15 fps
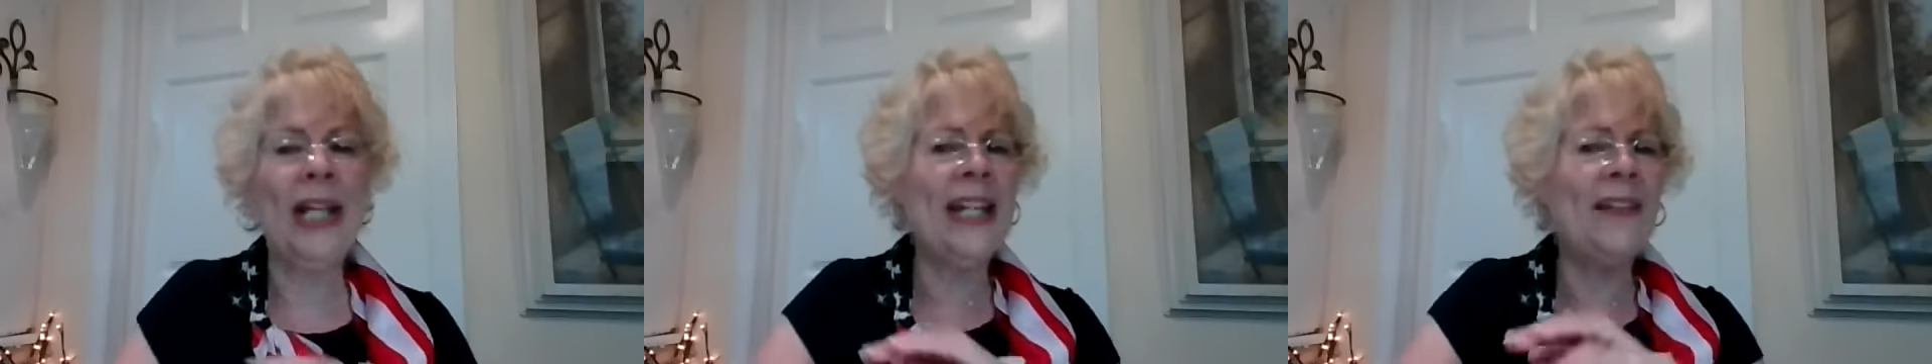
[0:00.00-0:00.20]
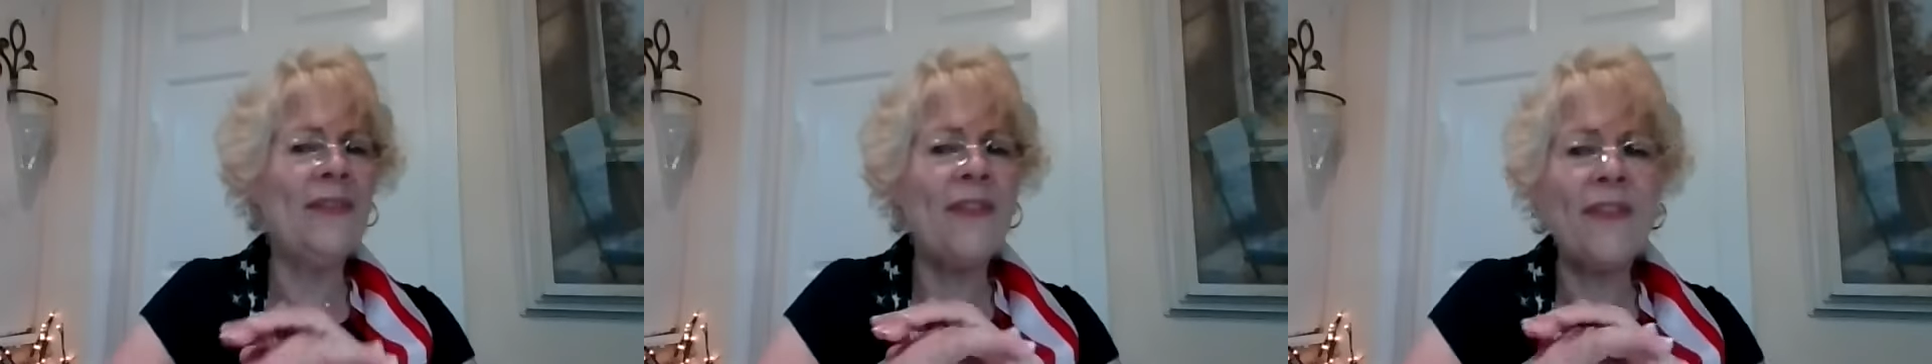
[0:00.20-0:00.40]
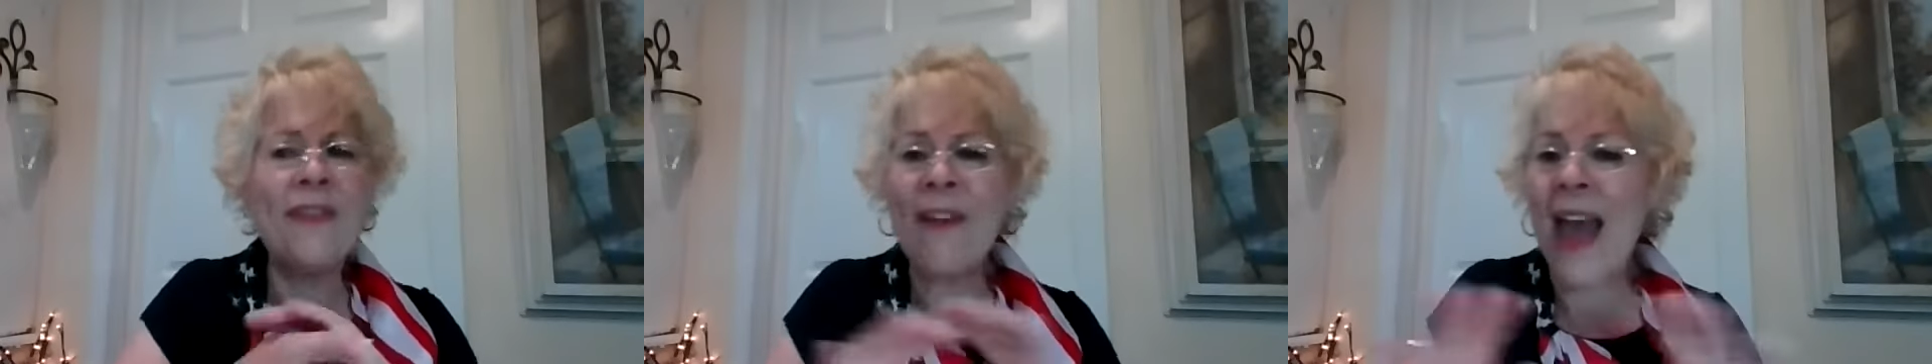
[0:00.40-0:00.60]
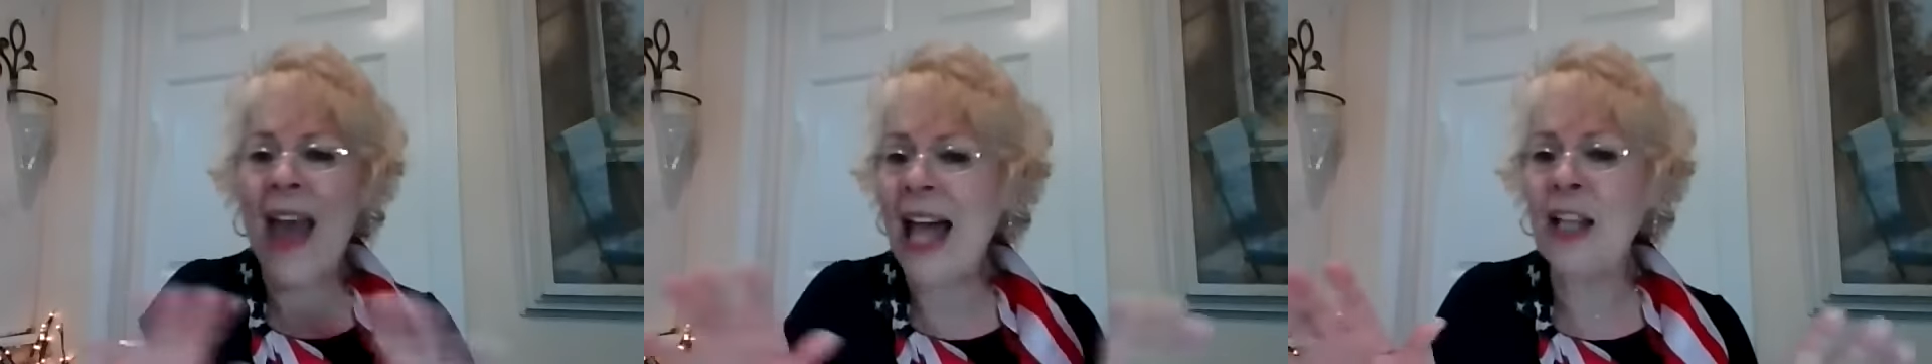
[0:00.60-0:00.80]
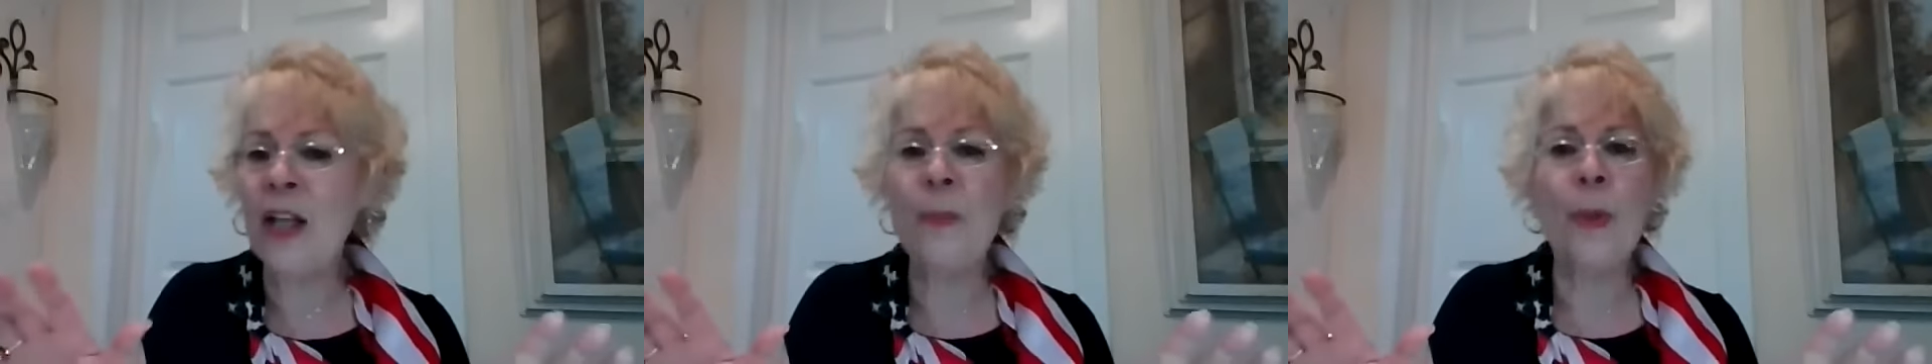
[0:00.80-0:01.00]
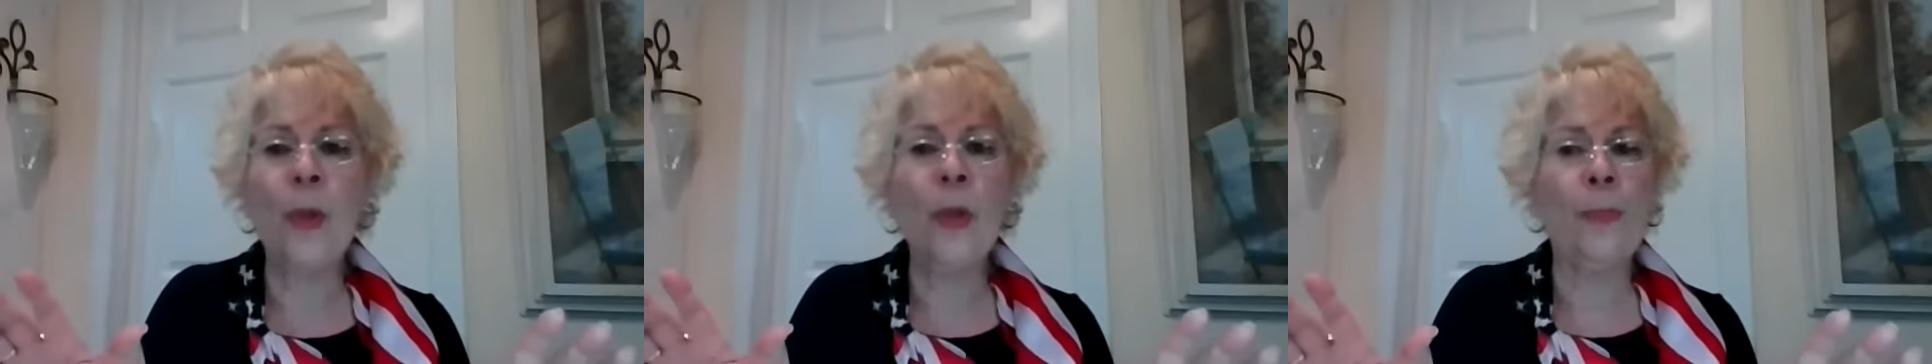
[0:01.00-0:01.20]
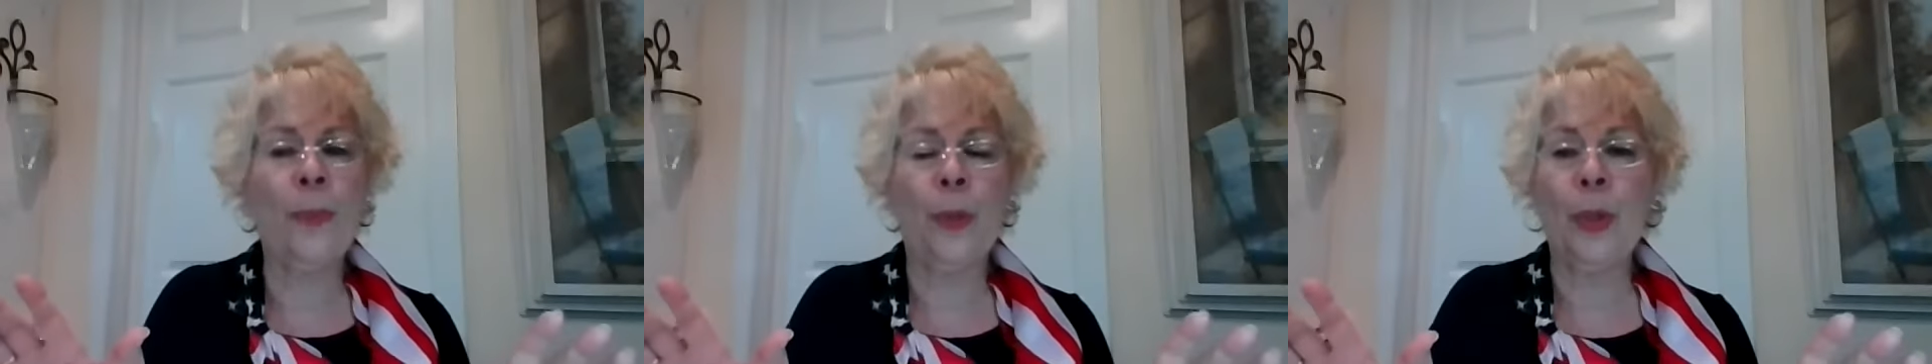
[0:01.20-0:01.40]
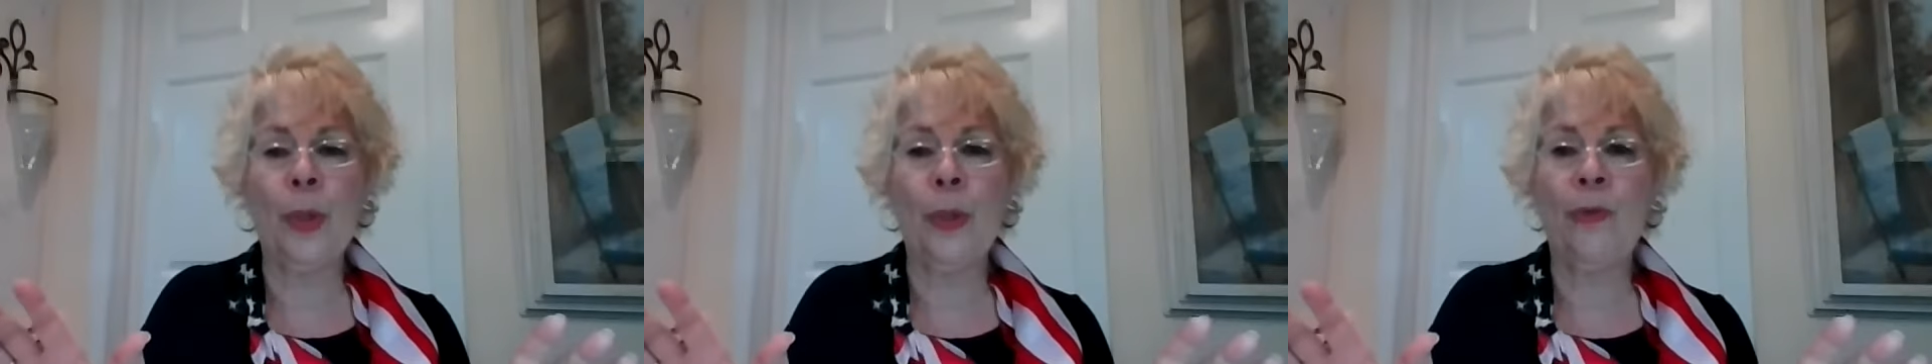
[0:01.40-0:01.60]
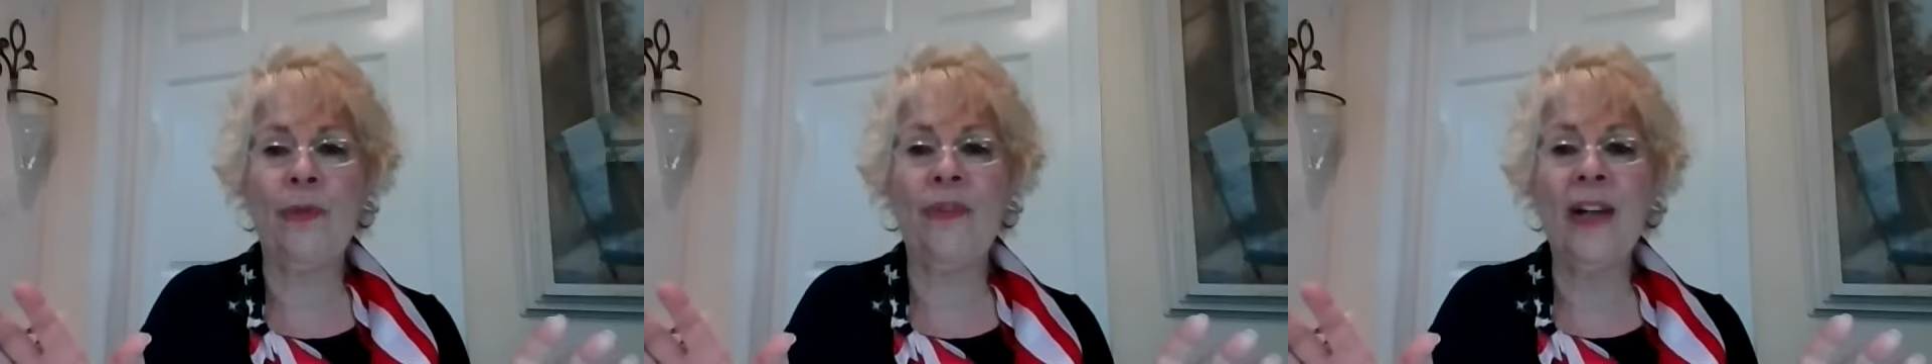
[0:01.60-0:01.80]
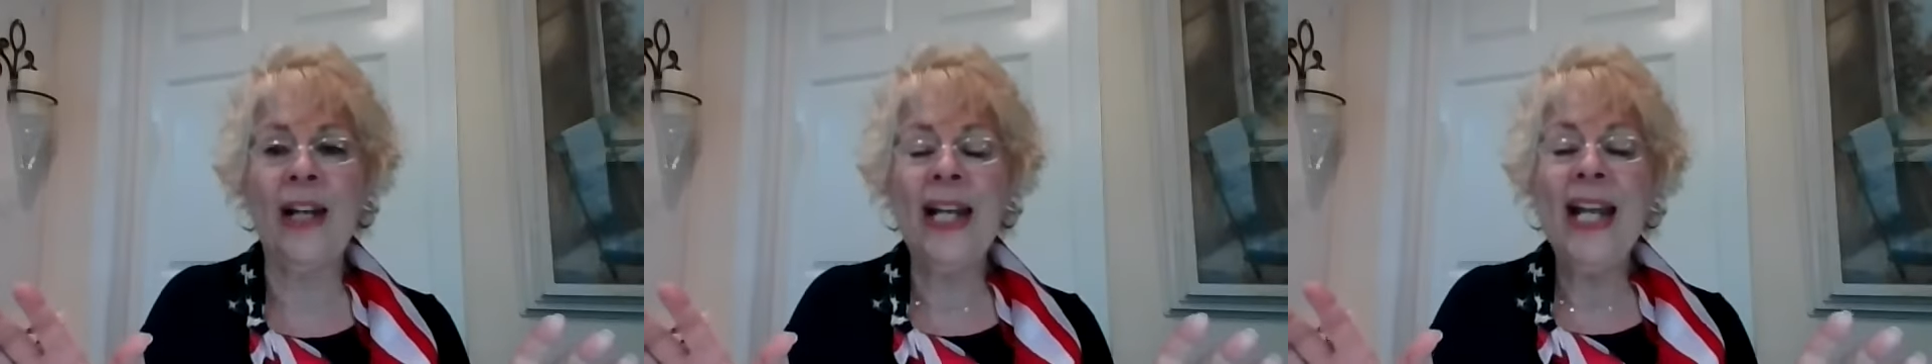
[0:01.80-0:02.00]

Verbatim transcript: infallible proof